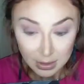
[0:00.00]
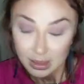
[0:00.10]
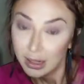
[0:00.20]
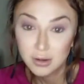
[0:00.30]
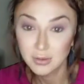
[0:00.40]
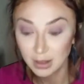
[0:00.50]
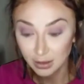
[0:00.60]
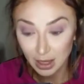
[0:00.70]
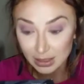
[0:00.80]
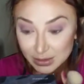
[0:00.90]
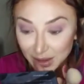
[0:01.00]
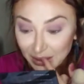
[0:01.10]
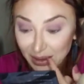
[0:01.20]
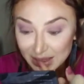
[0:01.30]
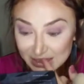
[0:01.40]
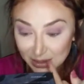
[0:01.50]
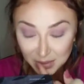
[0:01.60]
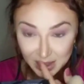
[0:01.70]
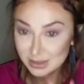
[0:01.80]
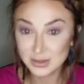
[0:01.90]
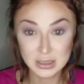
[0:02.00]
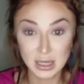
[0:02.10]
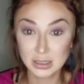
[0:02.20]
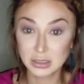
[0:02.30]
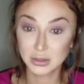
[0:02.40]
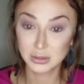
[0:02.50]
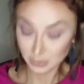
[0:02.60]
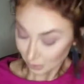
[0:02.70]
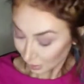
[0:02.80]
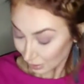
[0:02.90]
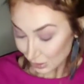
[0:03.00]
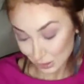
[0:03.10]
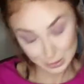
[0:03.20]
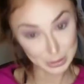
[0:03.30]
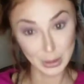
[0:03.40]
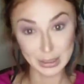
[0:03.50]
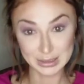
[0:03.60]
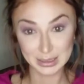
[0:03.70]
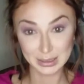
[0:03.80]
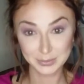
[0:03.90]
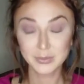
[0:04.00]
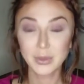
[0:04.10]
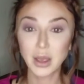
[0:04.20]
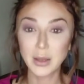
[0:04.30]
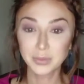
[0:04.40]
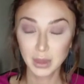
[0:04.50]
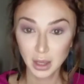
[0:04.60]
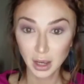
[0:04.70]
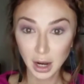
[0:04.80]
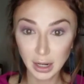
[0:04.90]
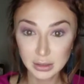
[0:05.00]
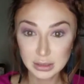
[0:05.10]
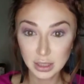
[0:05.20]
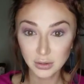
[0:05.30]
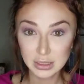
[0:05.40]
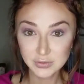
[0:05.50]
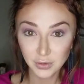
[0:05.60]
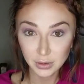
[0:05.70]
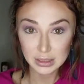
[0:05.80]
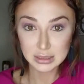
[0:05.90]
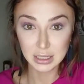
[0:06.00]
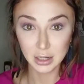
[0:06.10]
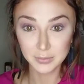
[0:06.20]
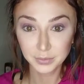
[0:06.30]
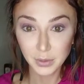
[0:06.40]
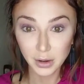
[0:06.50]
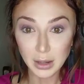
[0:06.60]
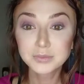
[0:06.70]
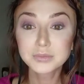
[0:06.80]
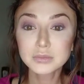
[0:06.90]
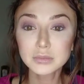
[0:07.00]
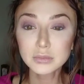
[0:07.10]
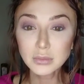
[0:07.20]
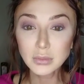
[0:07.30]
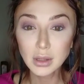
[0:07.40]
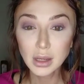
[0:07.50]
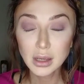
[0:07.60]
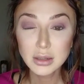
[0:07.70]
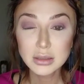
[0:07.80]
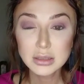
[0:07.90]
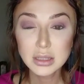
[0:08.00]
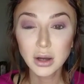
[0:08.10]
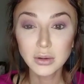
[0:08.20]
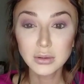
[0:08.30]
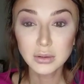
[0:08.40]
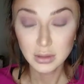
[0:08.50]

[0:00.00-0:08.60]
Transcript: And then I lost her because I was like, dude, she's crazy. Okay. All right. So let's focus here. Okay. So,